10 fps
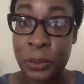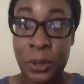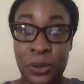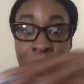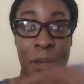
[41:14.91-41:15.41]

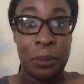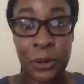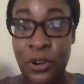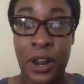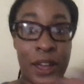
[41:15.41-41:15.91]
music and
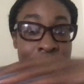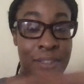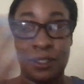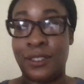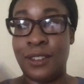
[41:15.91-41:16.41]

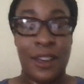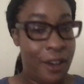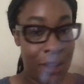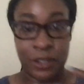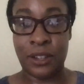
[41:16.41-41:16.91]
bluegrass,
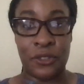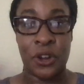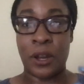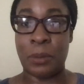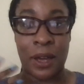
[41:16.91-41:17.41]
all this stuff
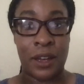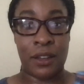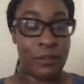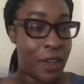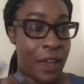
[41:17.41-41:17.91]
created
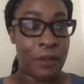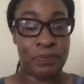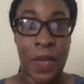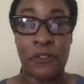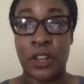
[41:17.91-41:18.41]
by
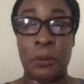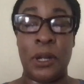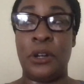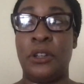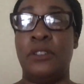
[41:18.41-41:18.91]
African
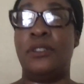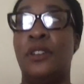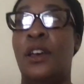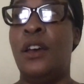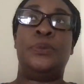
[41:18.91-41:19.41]
Americans.
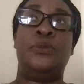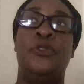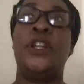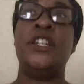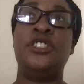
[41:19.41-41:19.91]

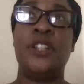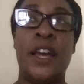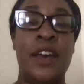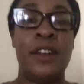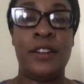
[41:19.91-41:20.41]
Religion
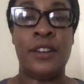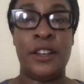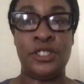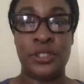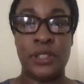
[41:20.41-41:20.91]
had an
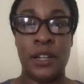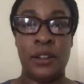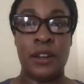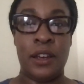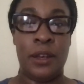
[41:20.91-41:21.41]
interesting
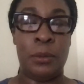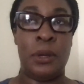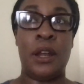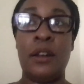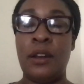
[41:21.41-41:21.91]
theme,
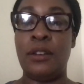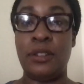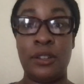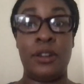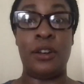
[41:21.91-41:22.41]
and I think this
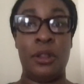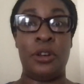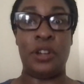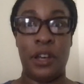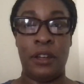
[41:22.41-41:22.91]
is another
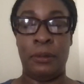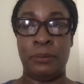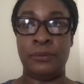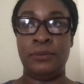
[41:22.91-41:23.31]
thing